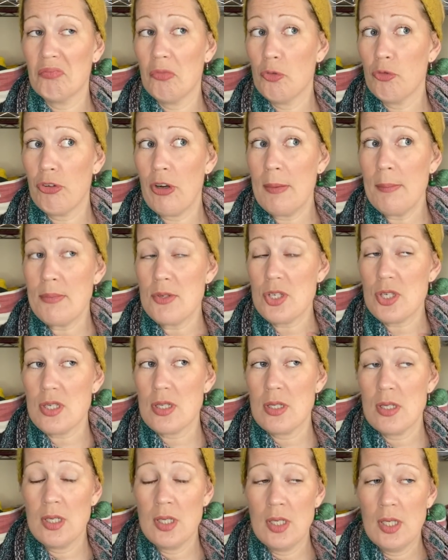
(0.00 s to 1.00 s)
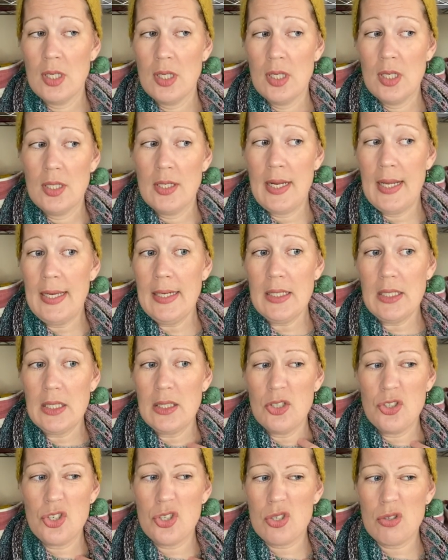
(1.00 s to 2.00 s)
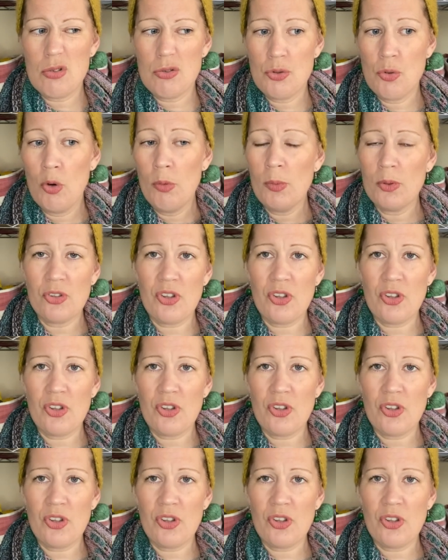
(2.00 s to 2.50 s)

ribbed neck and it just looked normal.